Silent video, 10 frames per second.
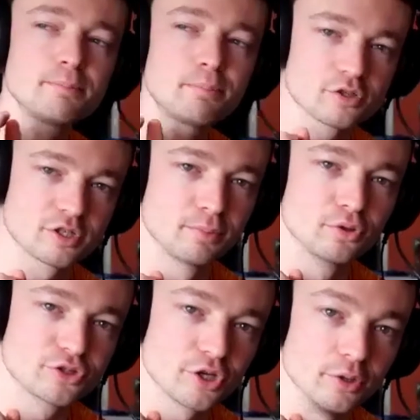possible
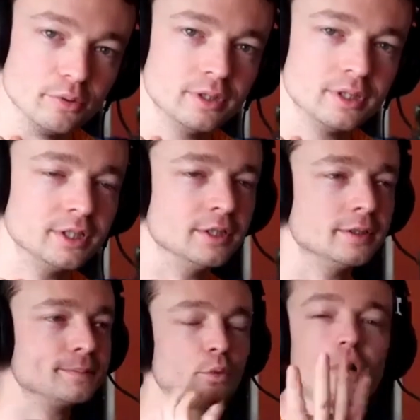to?
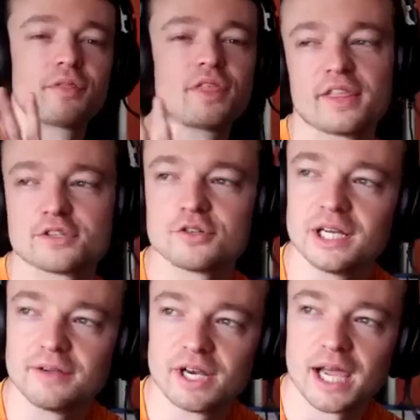Well, that's not
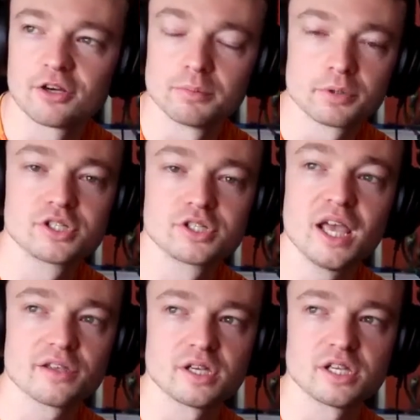even accurate because
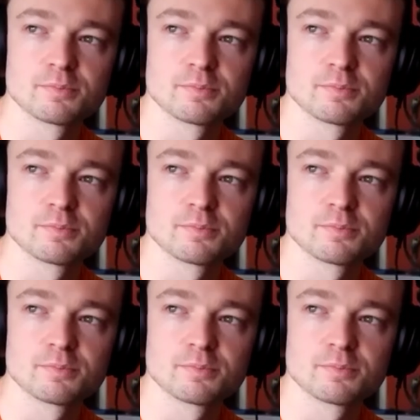yes, it is